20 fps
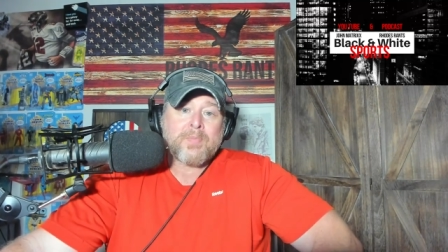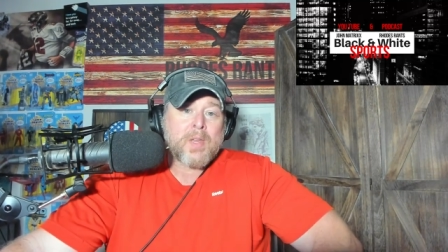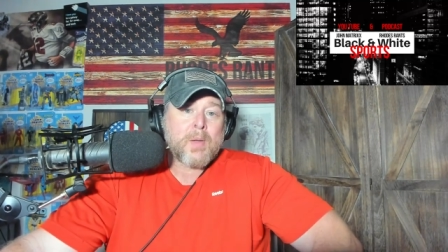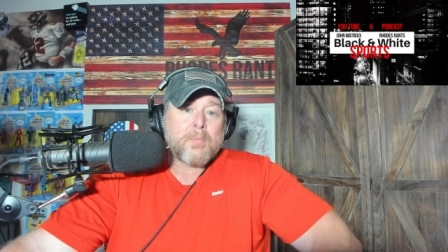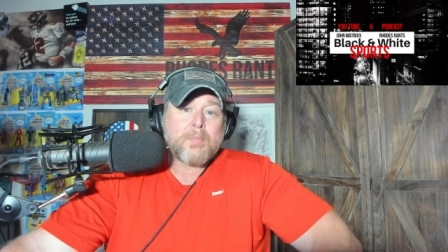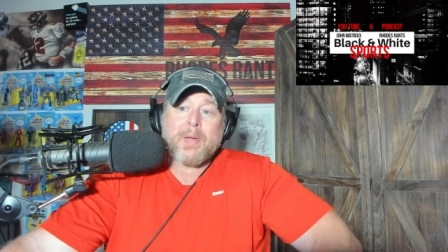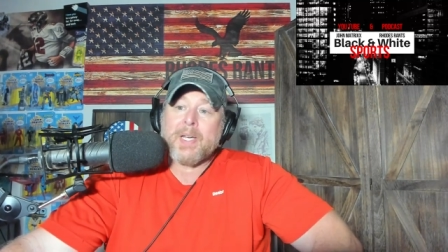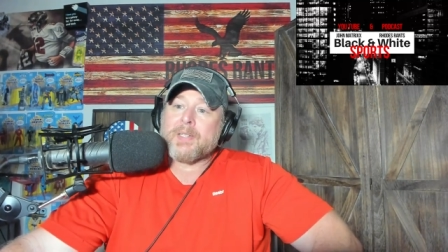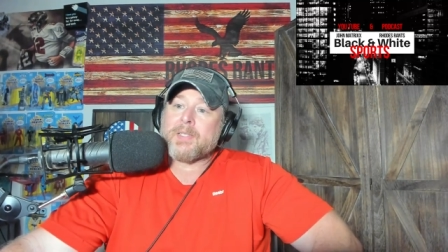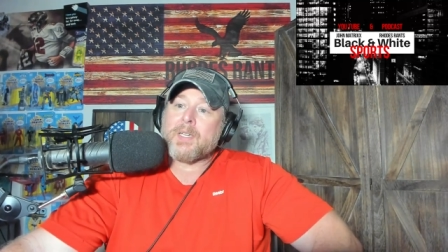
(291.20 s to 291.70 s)

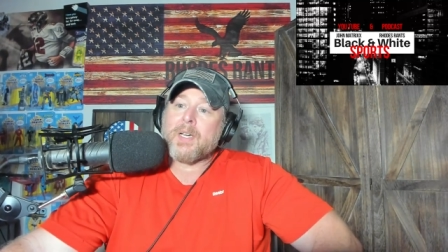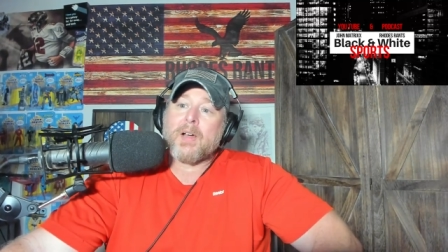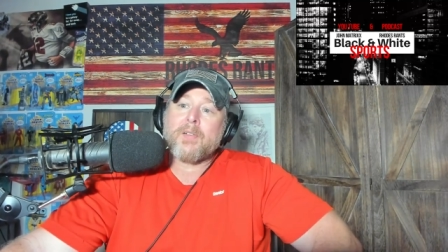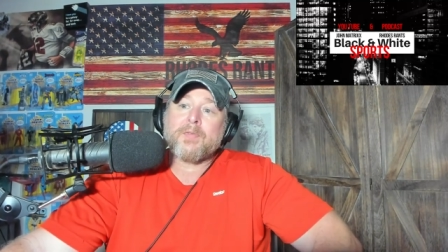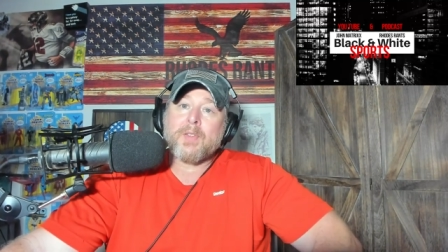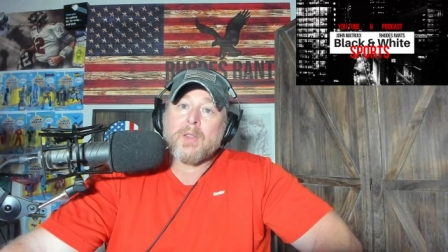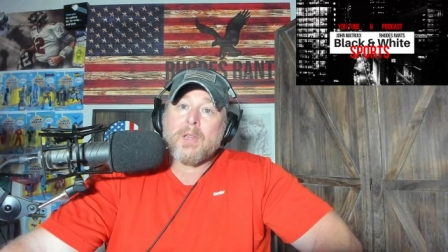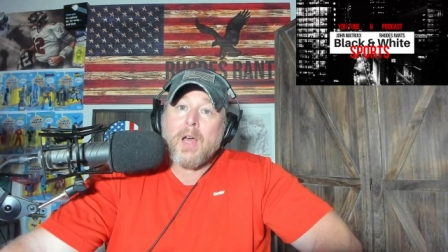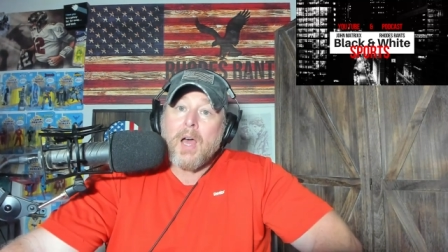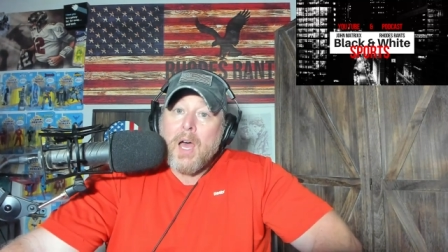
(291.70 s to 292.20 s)
Picked off
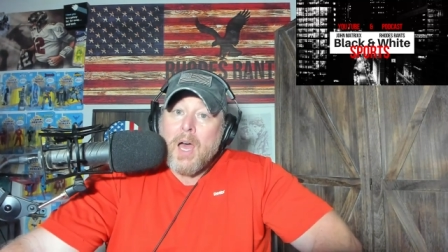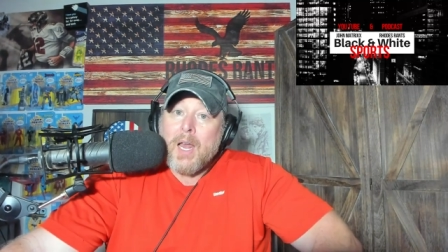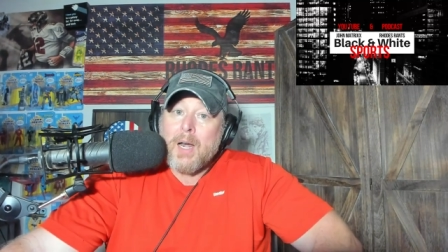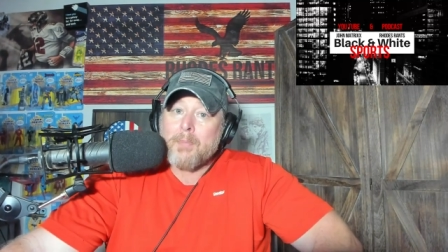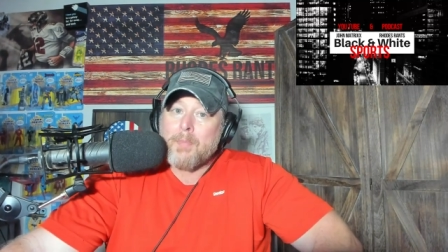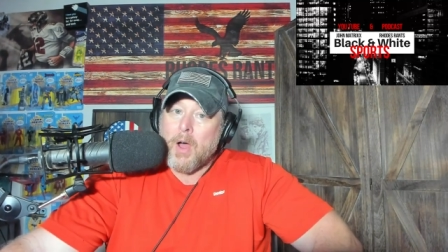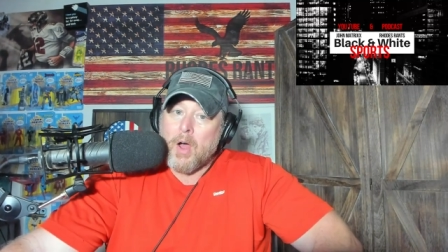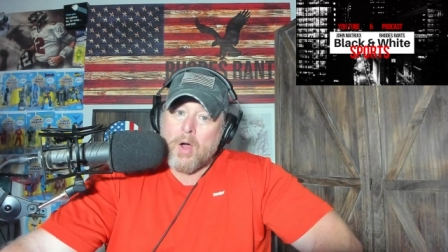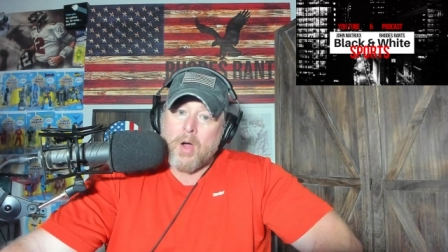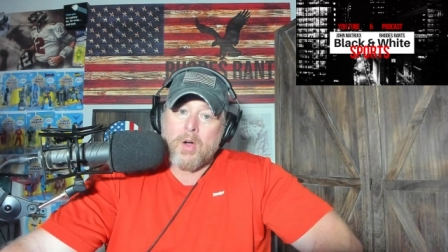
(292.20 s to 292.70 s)
a lot of
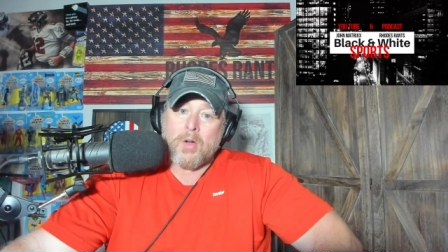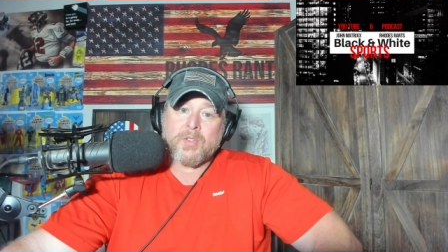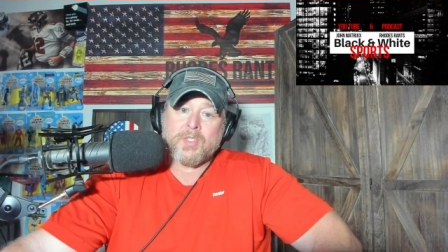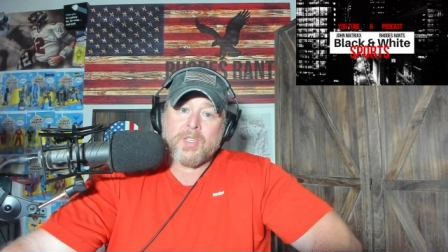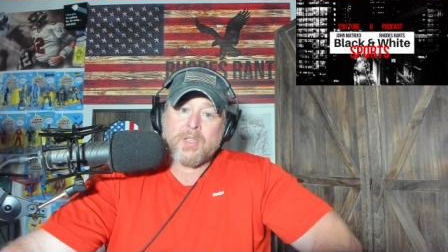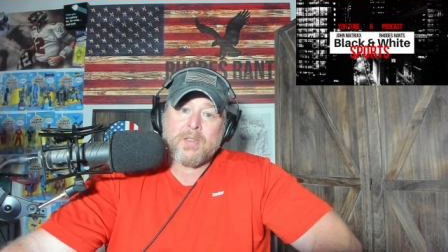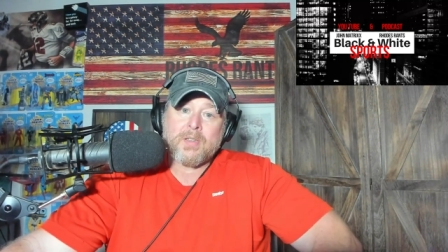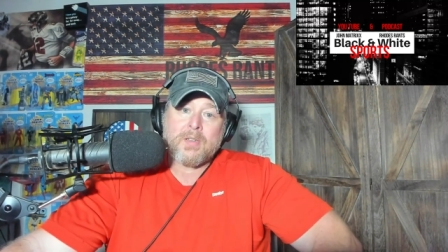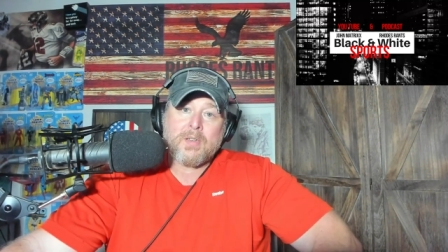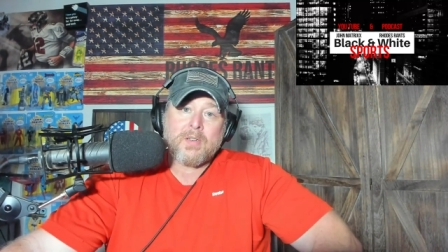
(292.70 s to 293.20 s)

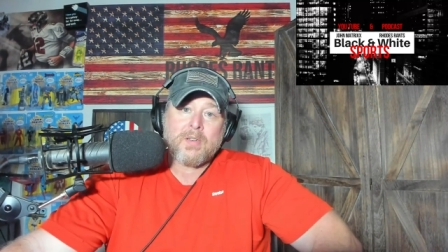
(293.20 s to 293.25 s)
balls